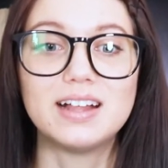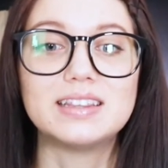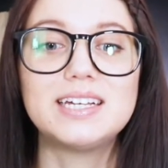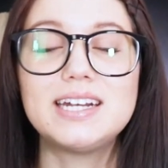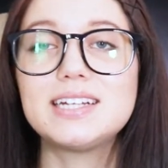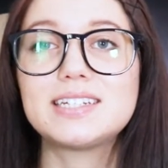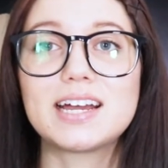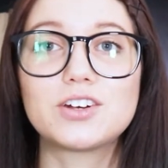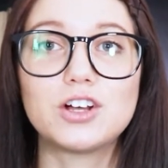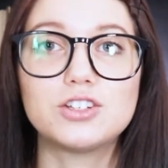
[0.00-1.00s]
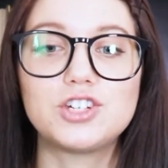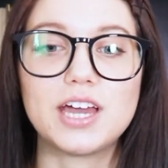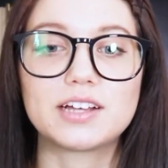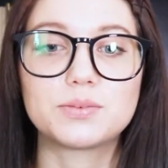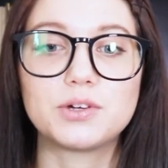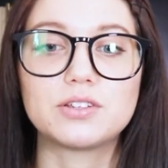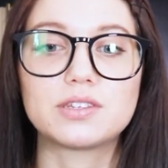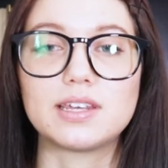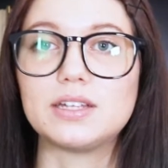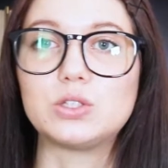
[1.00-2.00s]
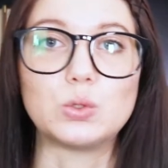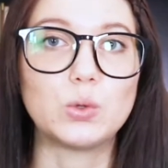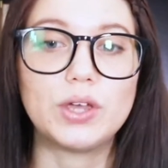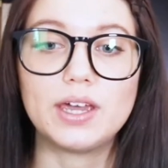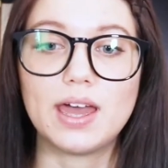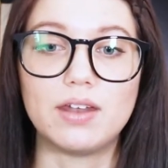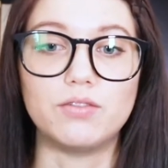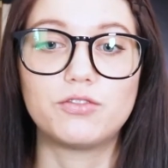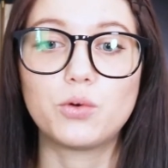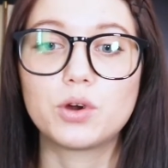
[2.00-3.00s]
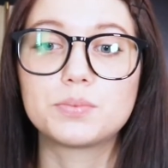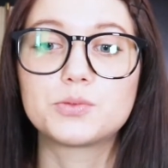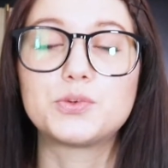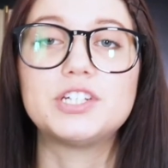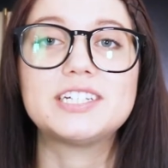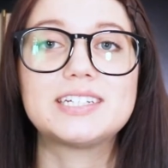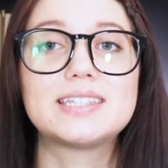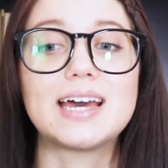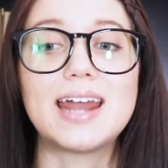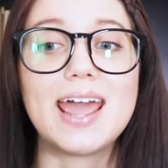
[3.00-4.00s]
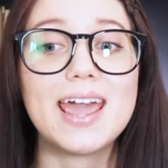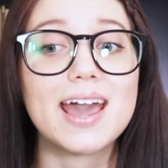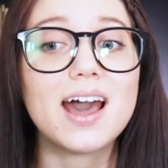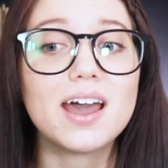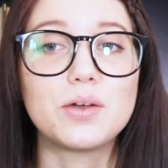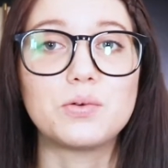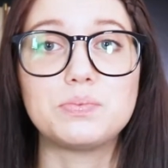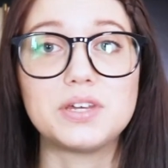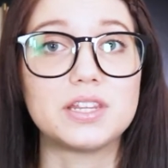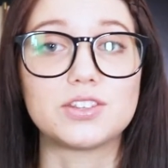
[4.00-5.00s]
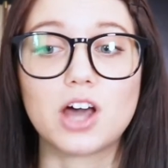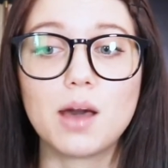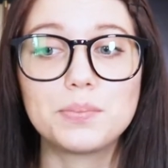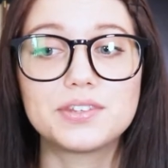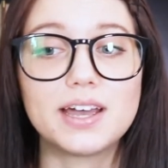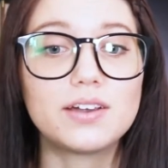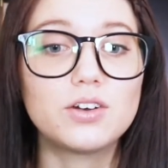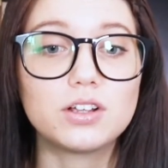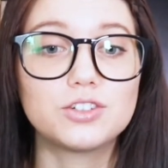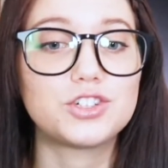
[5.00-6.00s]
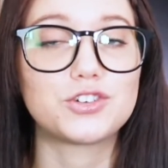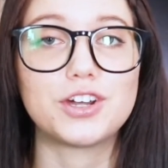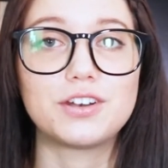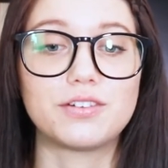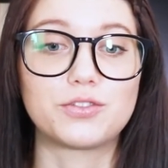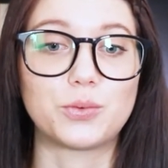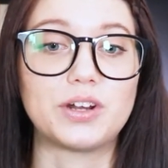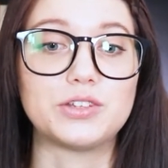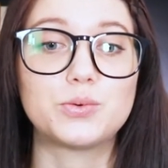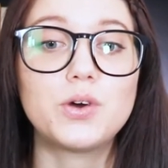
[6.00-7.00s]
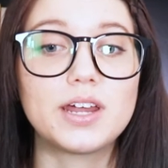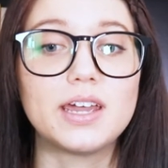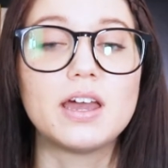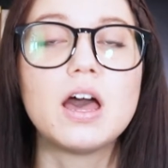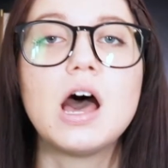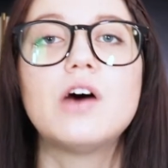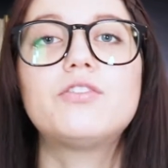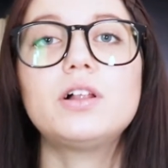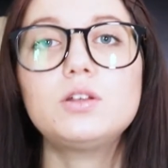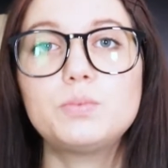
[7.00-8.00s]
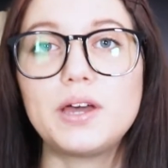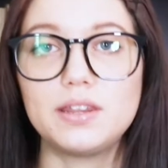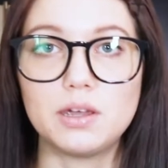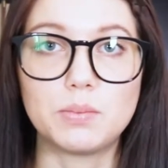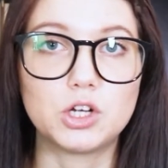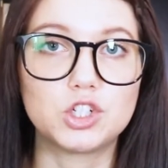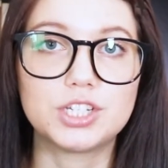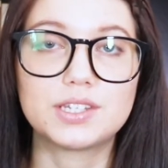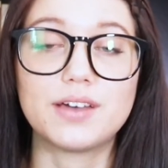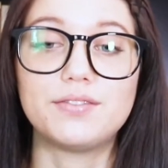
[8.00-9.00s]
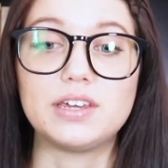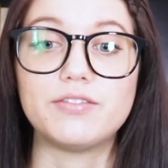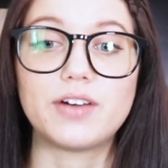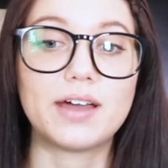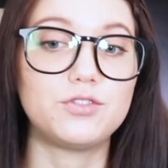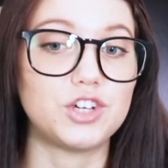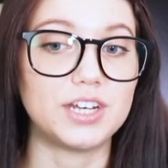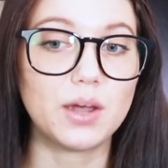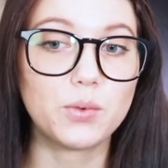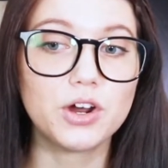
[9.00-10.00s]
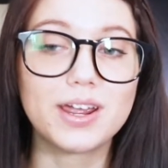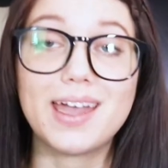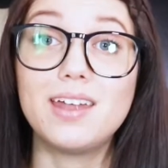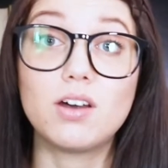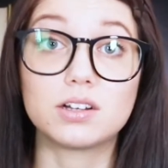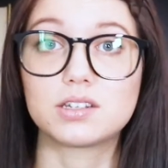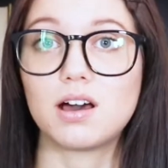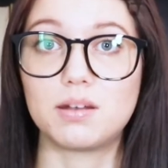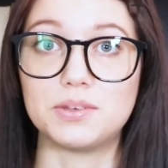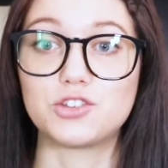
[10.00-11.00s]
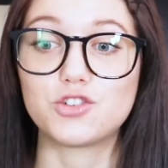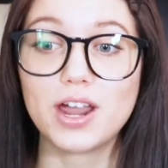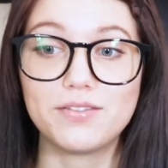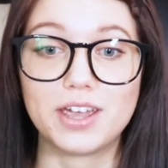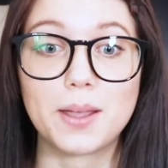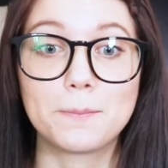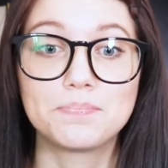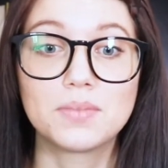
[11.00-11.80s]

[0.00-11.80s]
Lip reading: Leading technology experts like Deloitte and Forbes predicted that AI would be the top technology trend of 2020, followed by the emergence of the 5G network and autonomous driving.